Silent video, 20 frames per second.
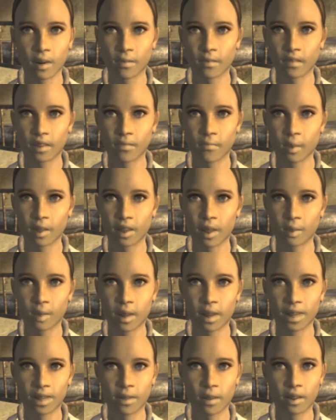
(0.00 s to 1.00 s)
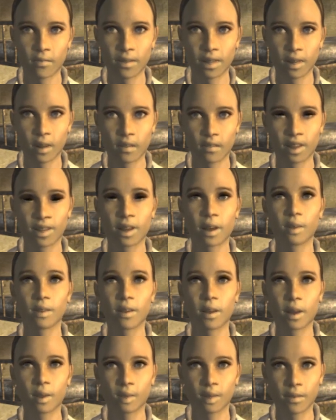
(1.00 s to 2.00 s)
Leave them with the rest in the middle of the
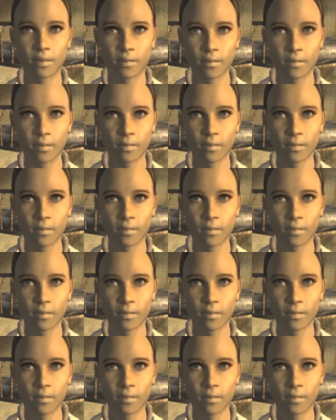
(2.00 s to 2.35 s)
courtyard.